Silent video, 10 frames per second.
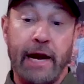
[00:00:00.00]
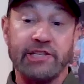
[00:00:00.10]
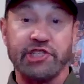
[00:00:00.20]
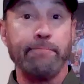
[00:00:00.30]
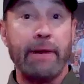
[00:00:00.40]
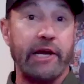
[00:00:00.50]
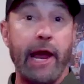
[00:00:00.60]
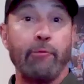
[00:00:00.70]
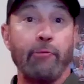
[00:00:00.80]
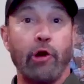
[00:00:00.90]
set my
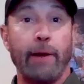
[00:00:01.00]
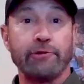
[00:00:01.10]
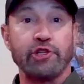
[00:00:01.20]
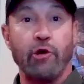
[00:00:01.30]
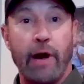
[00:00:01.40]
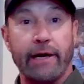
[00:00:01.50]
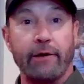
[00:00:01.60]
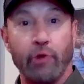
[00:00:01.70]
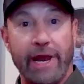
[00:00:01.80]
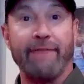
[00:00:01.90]
camera up so I
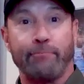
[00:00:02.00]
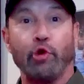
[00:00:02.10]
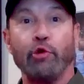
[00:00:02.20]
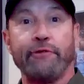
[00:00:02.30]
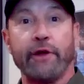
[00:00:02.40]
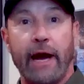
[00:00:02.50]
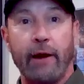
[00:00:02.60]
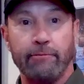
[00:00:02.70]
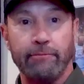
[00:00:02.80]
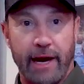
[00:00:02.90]
would have proof that
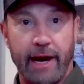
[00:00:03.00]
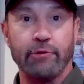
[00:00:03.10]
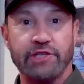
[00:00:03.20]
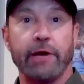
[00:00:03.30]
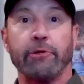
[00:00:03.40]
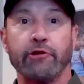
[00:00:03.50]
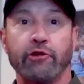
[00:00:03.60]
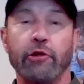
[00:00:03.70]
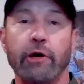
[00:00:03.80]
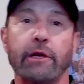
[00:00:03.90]
I was able to
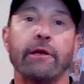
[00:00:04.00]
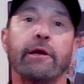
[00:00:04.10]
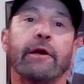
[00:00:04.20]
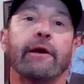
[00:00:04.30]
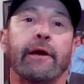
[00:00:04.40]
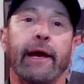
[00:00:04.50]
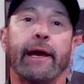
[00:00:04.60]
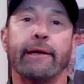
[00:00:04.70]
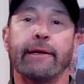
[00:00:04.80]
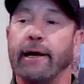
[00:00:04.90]
do it.
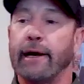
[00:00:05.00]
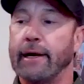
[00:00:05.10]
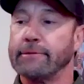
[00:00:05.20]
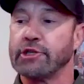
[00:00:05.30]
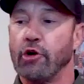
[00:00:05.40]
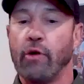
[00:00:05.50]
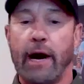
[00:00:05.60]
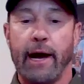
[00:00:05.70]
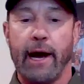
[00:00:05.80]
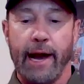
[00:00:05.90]
And so
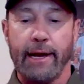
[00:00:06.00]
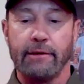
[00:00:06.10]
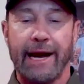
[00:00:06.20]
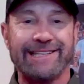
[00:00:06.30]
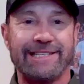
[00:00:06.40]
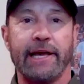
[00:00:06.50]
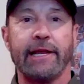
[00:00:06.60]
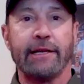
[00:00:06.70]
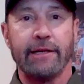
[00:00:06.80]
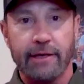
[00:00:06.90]
I did
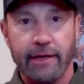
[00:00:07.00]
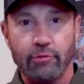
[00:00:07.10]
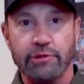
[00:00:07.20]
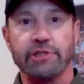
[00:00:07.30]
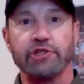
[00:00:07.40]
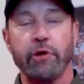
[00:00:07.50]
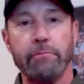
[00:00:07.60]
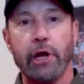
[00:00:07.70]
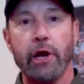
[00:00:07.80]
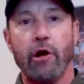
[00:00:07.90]
it. It was
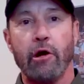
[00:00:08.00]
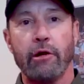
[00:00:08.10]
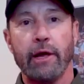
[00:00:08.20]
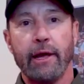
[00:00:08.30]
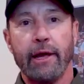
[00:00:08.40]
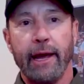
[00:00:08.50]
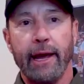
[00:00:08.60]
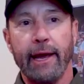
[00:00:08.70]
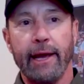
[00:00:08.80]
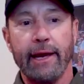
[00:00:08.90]
extremely hard.
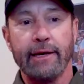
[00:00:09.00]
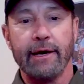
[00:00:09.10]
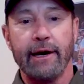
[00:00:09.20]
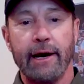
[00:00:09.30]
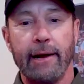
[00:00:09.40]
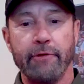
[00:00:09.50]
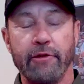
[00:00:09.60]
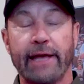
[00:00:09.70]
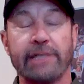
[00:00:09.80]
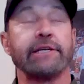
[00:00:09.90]
And the
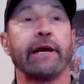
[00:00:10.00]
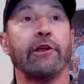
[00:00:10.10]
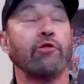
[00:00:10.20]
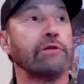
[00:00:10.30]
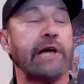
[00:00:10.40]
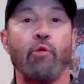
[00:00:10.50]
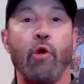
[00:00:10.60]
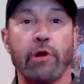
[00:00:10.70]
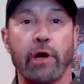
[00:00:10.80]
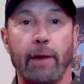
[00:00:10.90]
next thing I knew is I
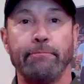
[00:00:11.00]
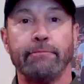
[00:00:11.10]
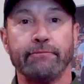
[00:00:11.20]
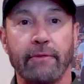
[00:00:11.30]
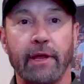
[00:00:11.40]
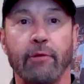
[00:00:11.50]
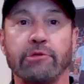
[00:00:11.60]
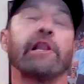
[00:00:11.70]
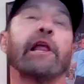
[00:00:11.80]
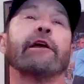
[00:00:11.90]
woke up. I
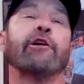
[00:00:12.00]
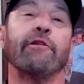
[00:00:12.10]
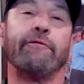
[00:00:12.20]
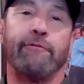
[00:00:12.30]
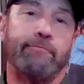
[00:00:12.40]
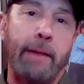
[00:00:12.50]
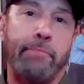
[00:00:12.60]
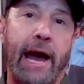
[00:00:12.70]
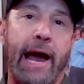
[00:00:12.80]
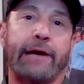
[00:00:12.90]
was laying on my
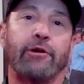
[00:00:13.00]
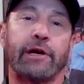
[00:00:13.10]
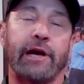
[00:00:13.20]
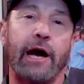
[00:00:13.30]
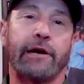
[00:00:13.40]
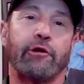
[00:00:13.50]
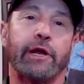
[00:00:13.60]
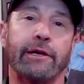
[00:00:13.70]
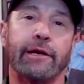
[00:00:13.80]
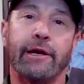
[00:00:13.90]
back on the
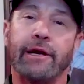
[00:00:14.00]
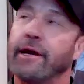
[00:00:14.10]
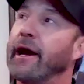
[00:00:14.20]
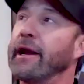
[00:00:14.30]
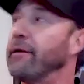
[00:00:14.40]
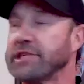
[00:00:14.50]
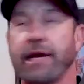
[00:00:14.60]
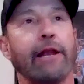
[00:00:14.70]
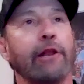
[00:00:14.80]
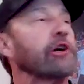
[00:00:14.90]
concrete, and I was
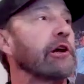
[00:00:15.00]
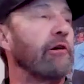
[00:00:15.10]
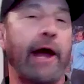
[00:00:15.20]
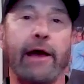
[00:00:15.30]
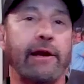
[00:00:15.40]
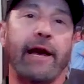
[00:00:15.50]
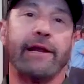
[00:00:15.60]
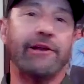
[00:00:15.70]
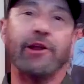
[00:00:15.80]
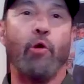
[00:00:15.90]
kind of looking around, and I
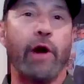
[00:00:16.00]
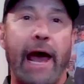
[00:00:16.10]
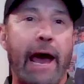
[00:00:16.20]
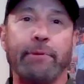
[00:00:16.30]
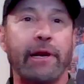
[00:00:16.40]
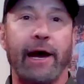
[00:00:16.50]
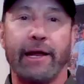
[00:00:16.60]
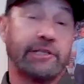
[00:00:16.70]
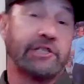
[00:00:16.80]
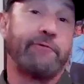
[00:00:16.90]
didn't know what happened.
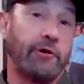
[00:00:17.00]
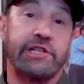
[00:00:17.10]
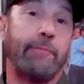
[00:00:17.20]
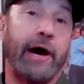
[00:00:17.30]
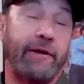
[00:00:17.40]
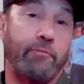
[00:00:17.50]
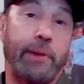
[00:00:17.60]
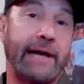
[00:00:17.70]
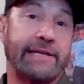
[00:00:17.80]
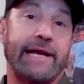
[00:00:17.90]
It's the first time I'd ever
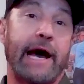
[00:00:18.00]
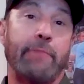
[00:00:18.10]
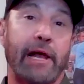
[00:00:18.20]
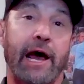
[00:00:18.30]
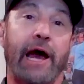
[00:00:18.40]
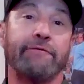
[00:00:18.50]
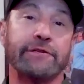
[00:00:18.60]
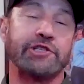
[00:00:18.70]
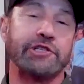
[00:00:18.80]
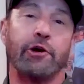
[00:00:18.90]
passed out in my life,
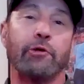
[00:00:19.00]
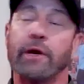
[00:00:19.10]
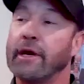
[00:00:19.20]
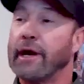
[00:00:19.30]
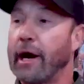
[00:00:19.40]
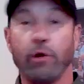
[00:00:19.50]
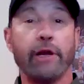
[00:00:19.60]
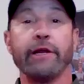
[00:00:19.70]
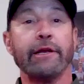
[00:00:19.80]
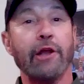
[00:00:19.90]
and so I
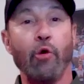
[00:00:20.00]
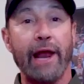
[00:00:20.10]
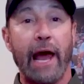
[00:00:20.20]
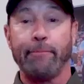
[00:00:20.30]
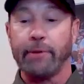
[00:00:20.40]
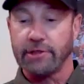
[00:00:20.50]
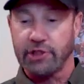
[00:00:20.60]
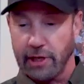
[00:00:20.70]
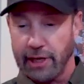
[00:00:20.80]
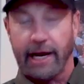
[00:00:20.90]
really didn't know what happened
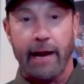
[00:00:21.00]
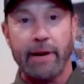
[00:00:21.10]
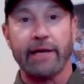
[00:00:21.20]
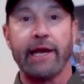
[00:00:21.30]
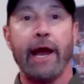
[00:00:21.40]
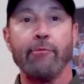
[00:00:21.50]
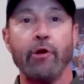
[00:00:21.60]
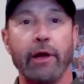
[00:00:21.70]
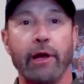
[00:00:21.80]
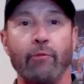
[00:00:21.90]
until I got my
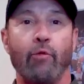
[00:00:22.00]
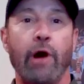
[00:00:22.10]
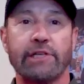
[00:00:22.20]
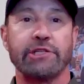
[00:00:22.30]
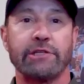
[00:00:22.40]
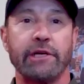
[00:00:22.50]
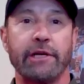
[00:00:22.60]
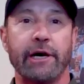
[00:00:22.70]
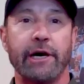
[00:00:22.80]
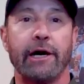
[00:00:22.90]
camera and watched
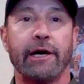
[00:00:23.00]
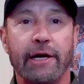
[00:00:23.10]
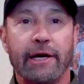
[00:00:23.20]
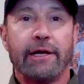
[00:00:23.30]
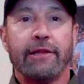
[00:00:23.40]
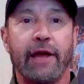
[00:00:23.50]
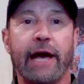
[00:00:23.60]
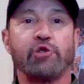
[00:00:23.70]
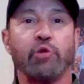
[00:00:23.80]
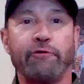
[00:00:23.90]
the
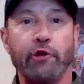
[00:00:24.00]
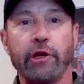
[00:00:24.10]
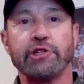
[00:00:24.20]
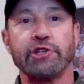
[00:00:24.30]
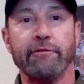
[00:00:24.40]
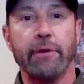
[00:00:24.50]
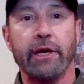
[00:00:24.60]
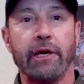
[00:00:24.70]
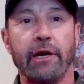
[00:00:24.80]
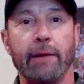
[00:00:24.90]
actual footage of
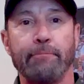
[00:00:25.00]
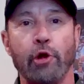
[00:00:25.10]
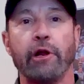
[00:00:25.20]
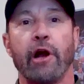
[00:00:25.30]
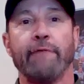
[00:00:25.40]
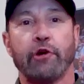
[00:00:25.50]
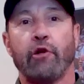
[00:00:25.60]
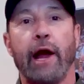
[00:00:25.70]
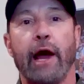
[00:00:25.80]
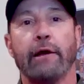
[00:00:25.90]
me pulling it off the
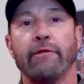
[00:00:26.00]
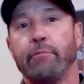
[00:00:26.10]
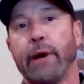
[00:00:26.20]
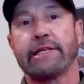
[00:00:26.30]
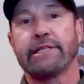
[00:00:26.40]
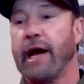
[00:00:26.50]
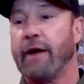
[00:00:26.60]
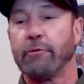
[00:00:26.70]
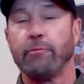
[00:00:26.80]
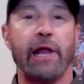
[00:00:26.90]
ground and passing
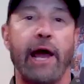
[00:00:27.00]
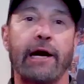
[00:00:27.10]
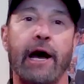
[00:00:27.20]
out from a lack of